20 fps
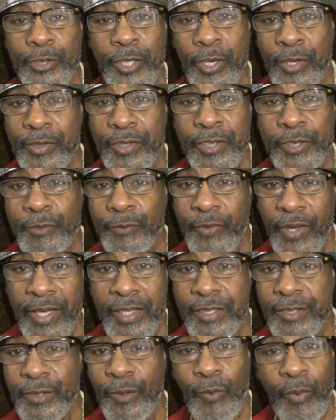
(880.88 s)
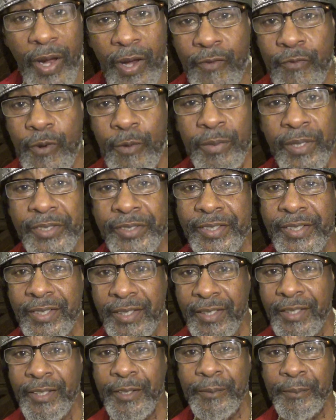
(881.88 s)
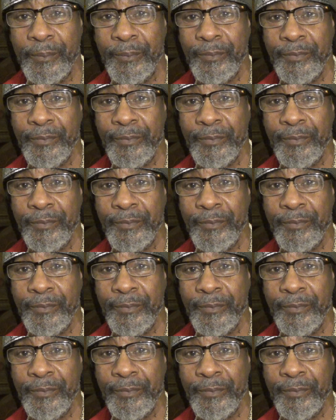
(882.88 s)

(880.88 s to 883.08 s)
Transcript: turn his face away from us again.